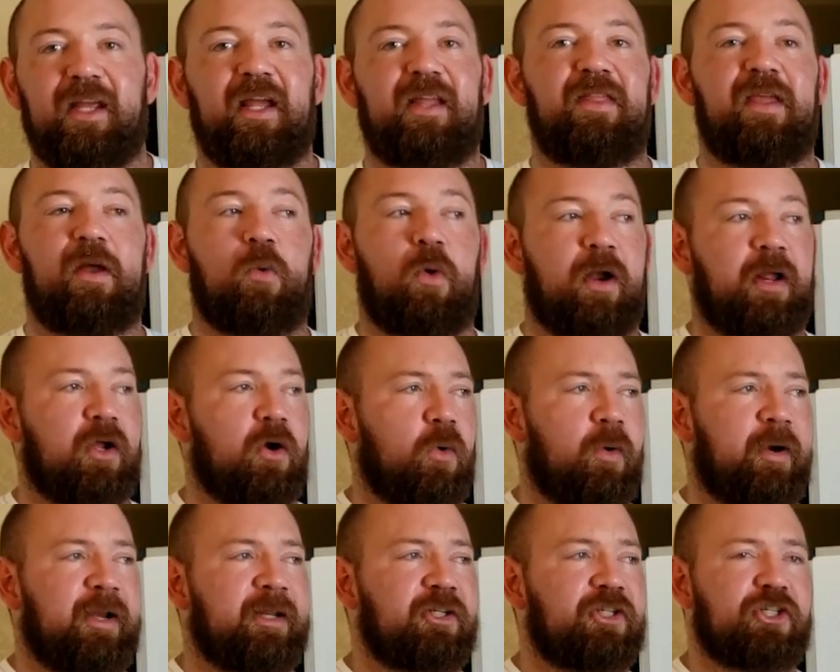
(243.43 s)
and they want to go
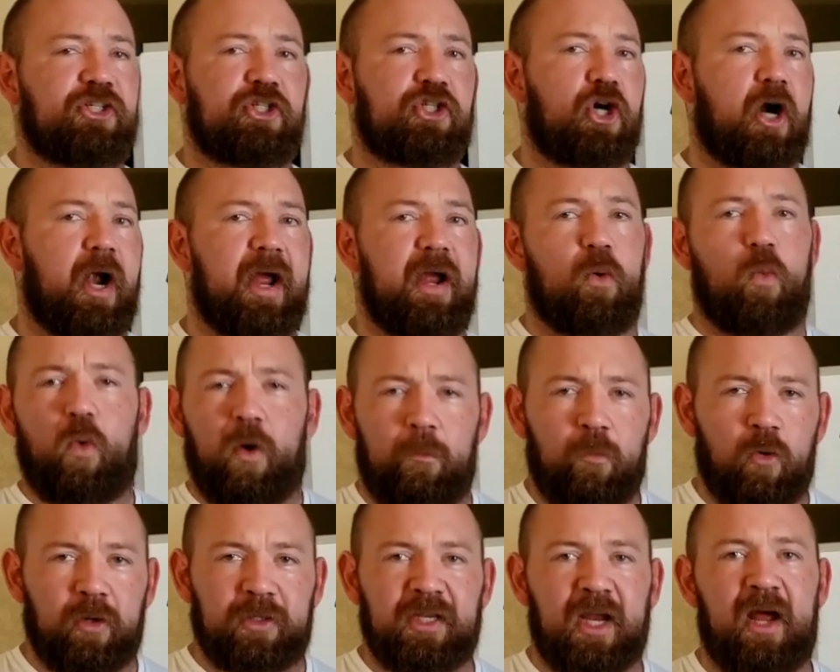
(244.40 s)
in and just try it one
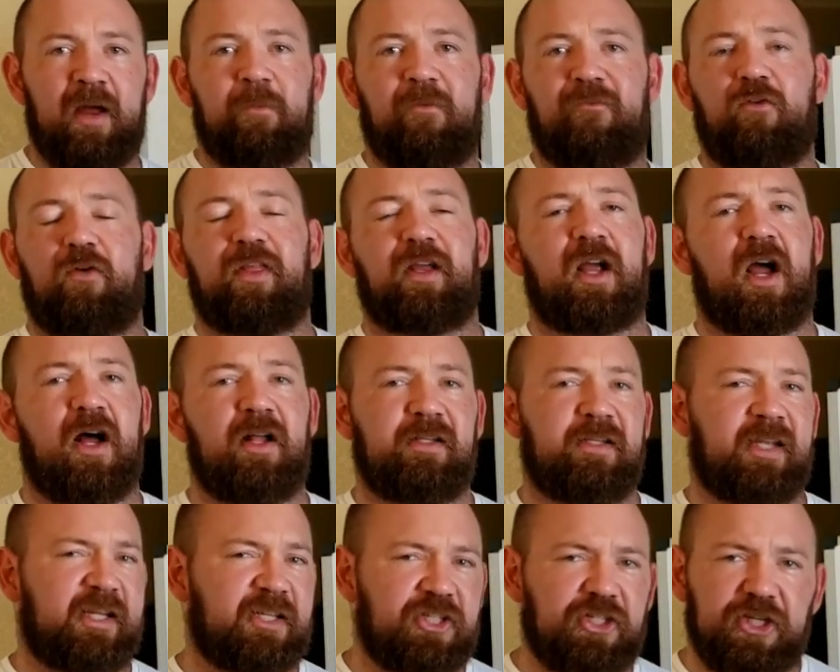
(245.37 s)
more time before the
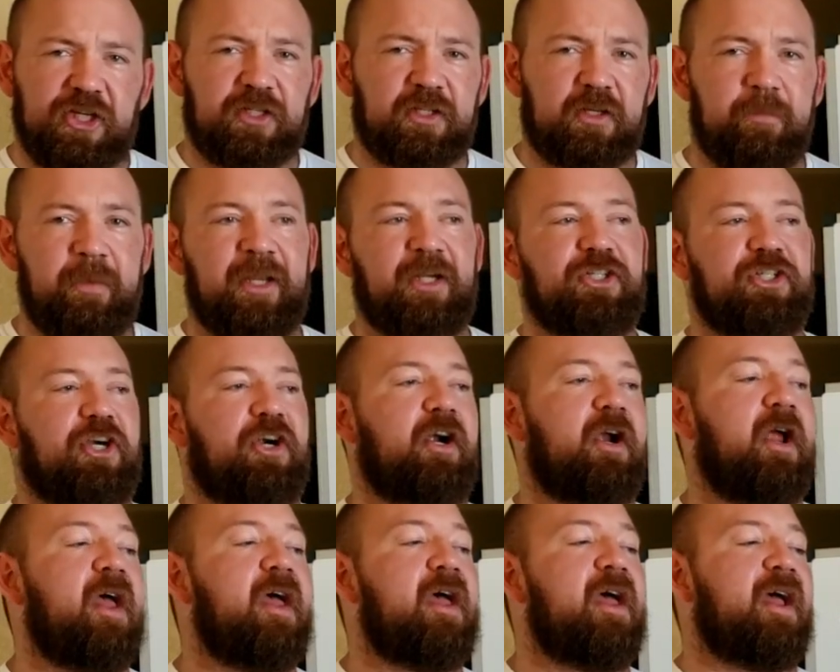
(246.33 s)
contest just to make sure.